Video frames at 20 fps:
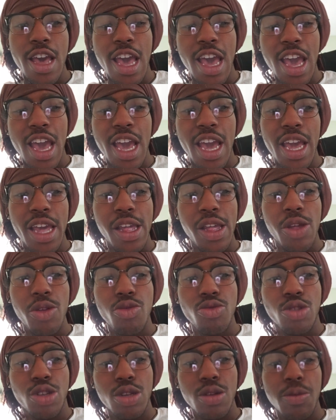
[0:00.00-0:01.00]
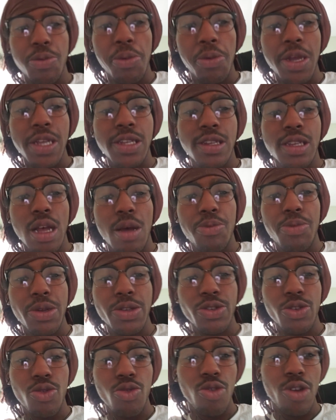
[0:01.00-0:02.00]
Hey YouTube, what's up?
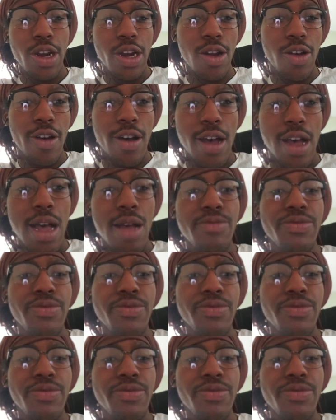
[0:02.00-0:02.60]
What's going on?